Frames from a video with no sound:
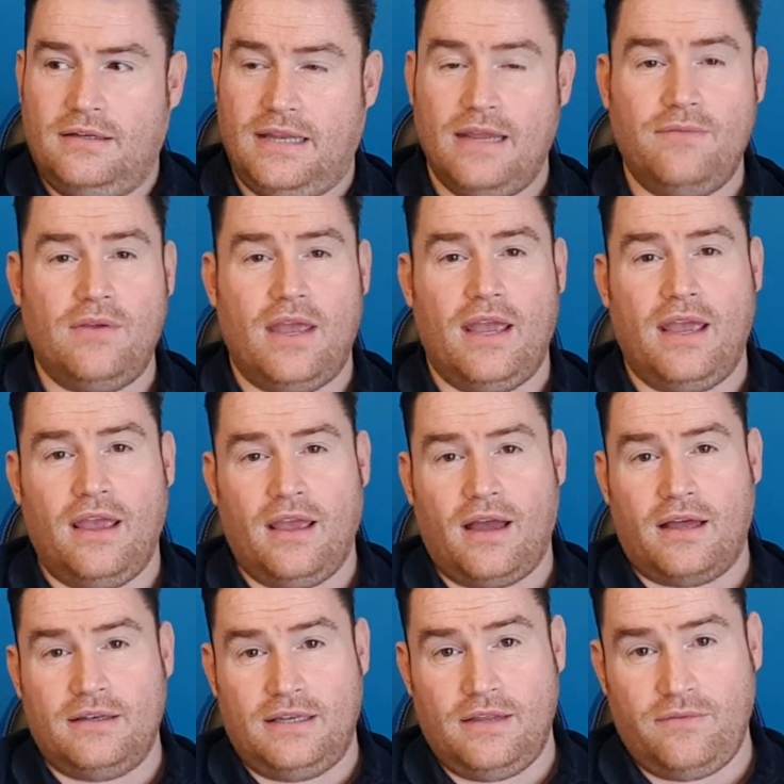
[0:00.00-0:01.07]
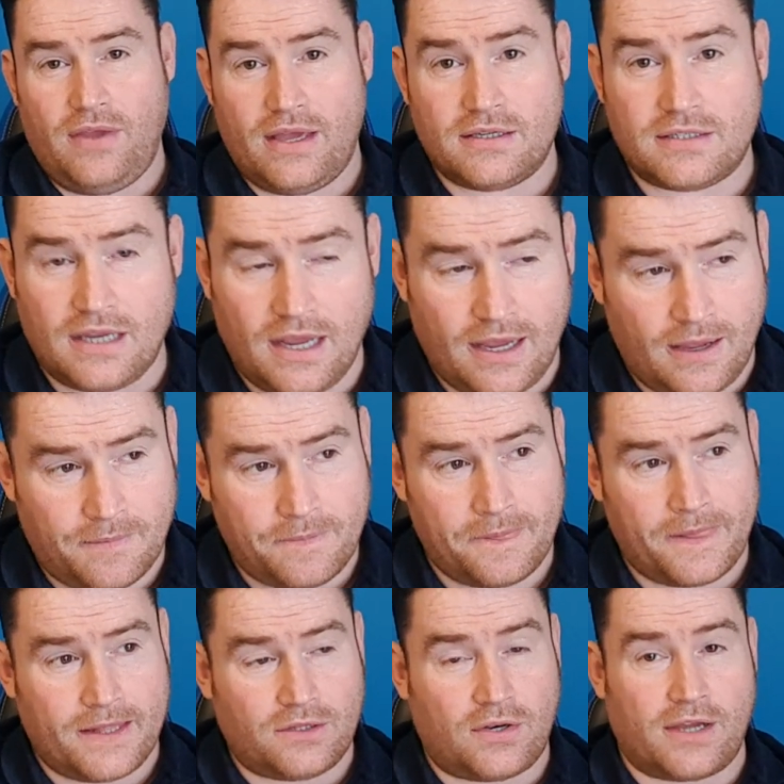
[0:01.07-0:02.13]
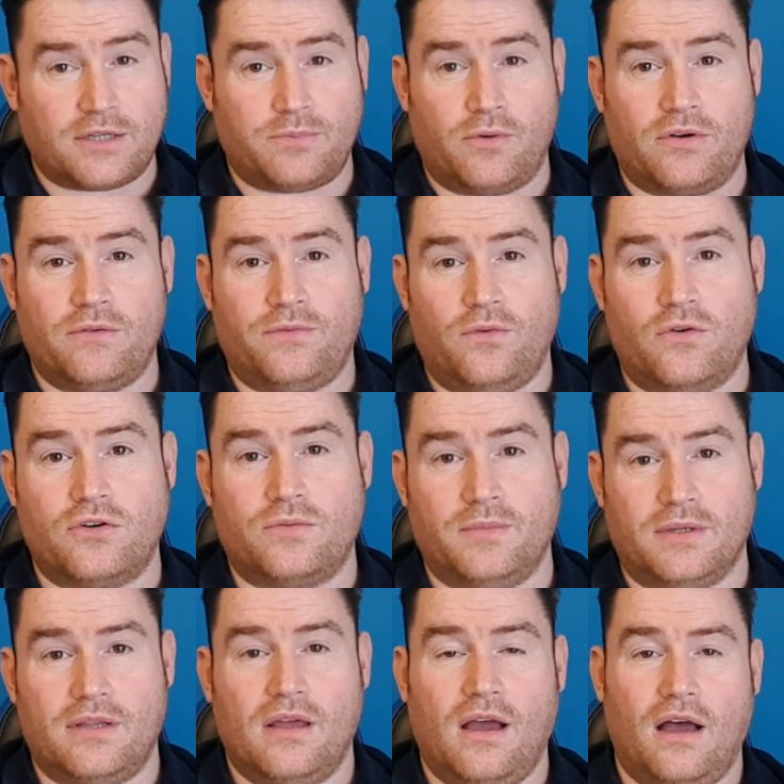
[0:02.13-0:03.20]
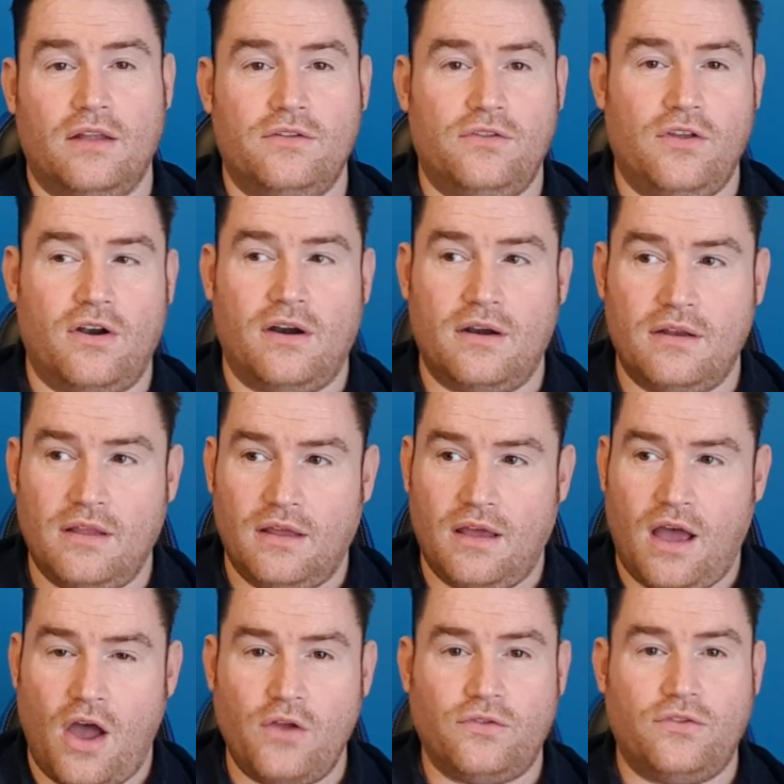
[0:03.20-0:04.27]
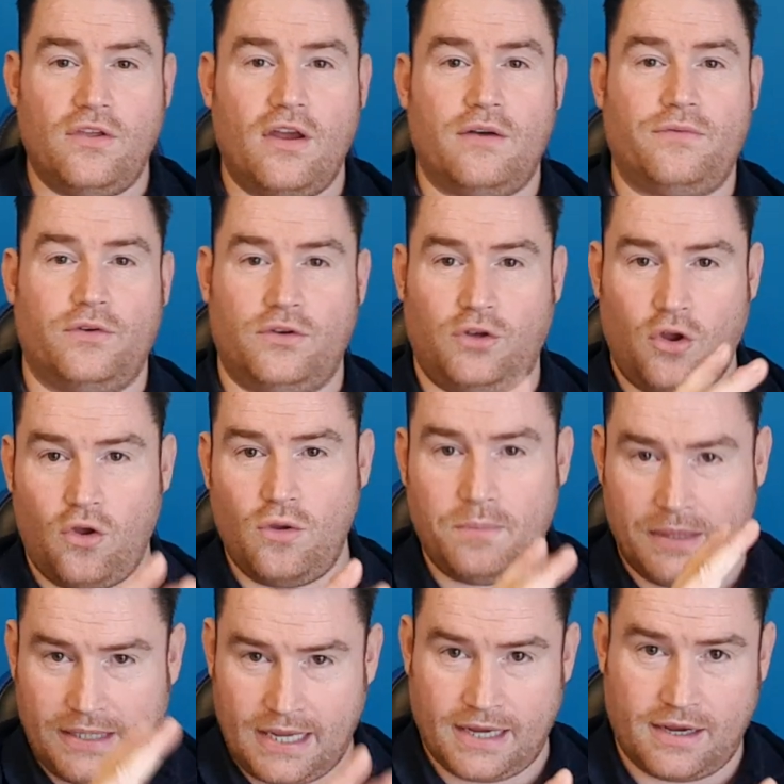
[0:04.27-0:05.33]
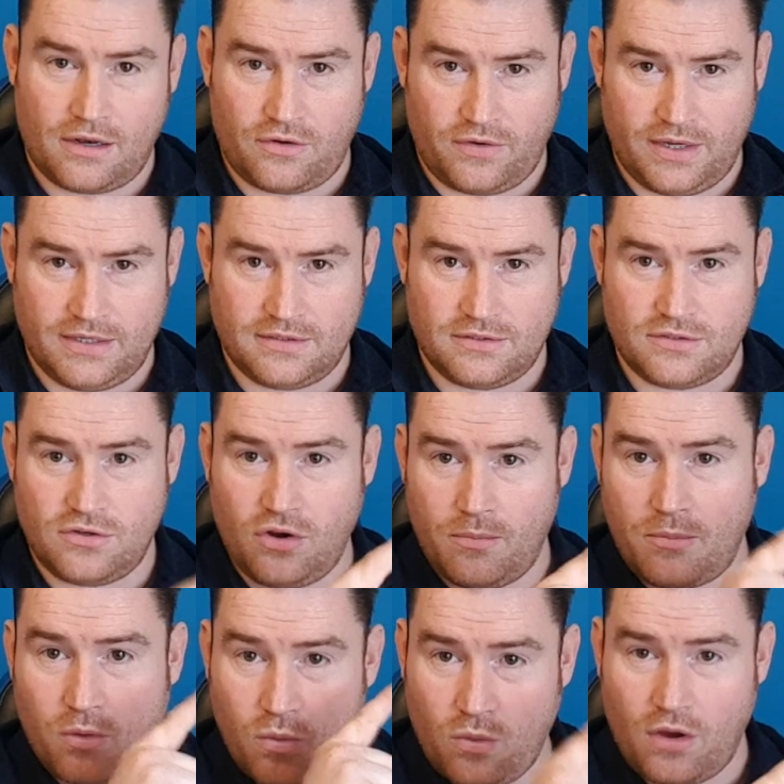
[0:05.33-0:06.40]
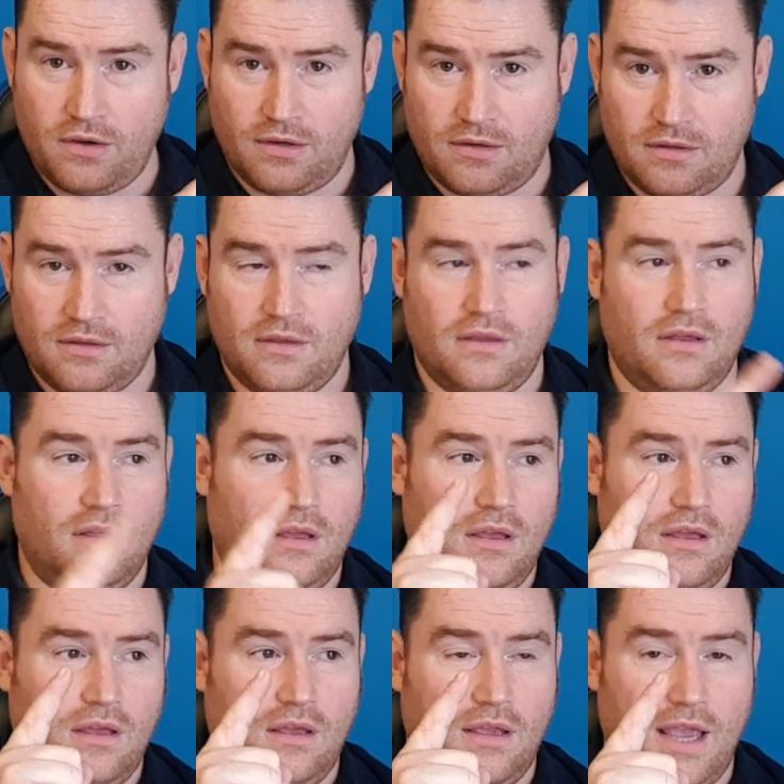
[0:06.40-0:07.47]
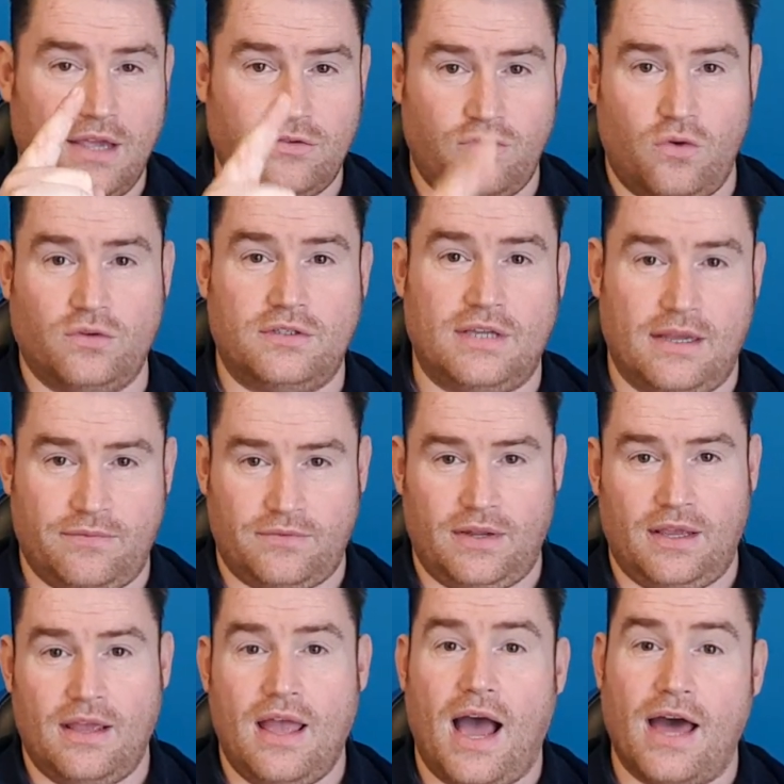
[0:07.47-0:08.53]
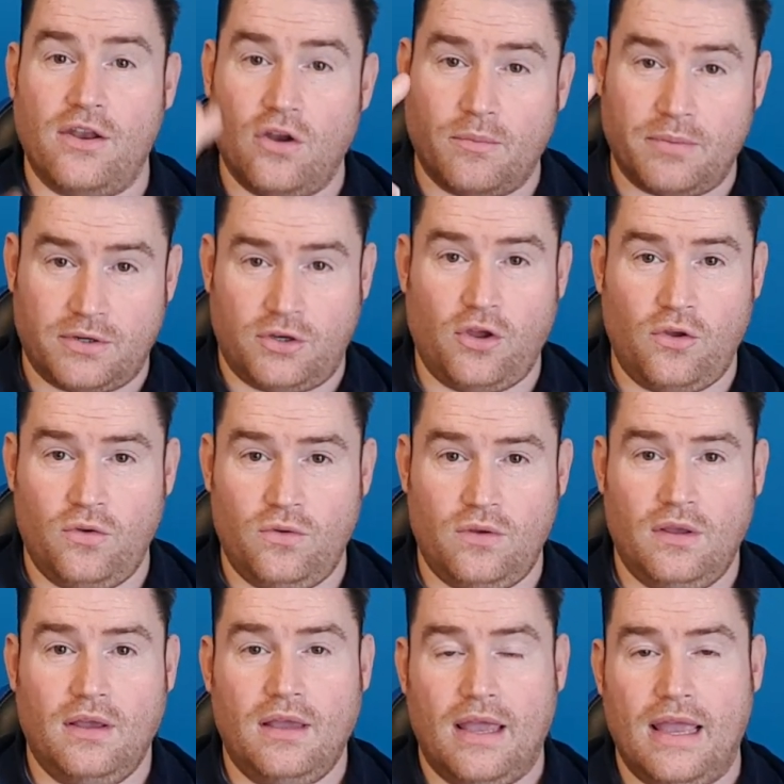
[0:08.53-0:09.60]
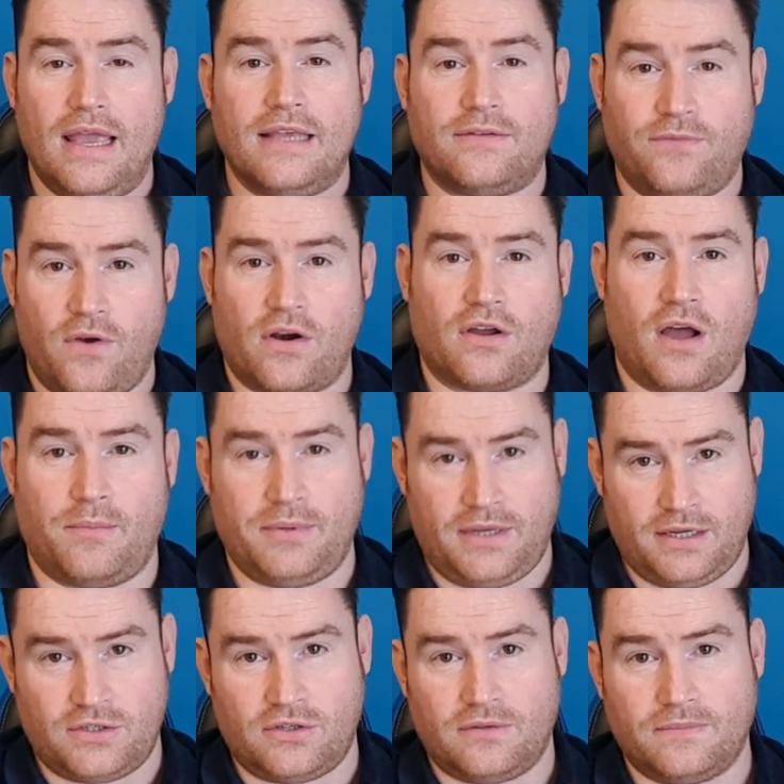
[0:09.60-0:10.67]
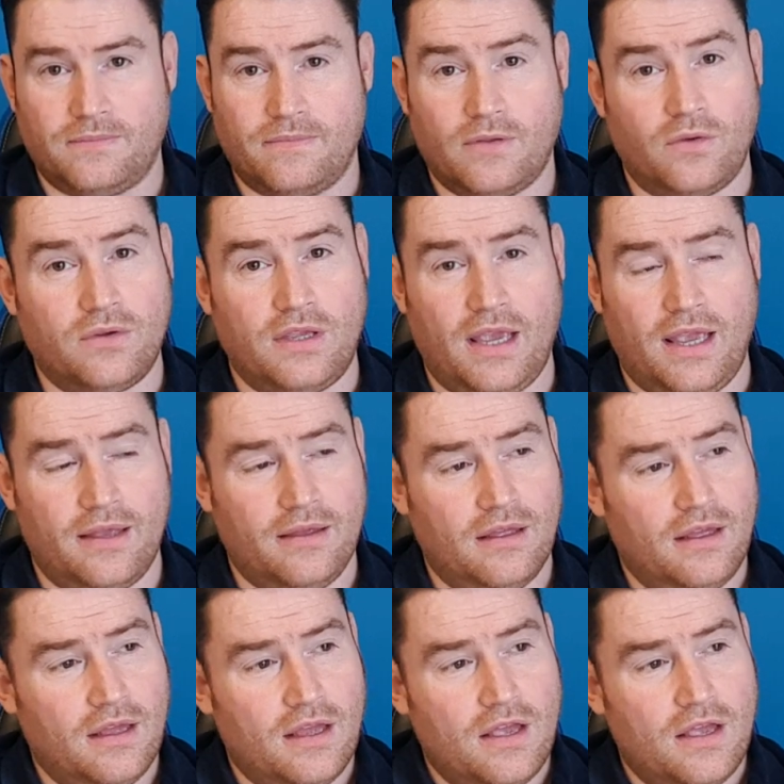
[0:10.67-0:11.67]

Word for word: DVA and DVSA, transport enforcement, they're out there for two particular reasons. Number one is road safety, and number two is fair competition. Okay?